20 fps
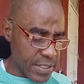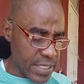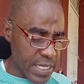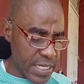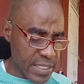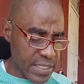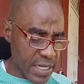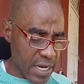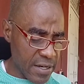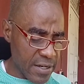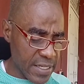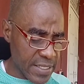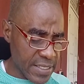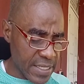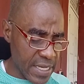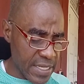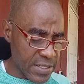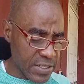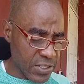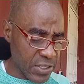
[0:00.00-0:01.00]
These are
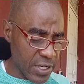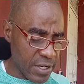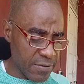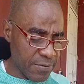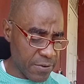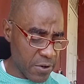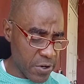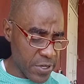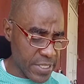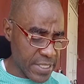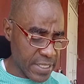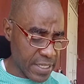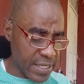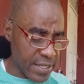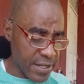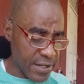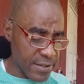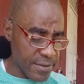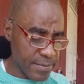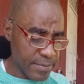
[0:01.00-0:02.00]
essential for his
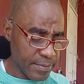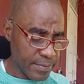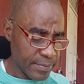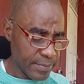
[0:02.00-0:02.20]
care.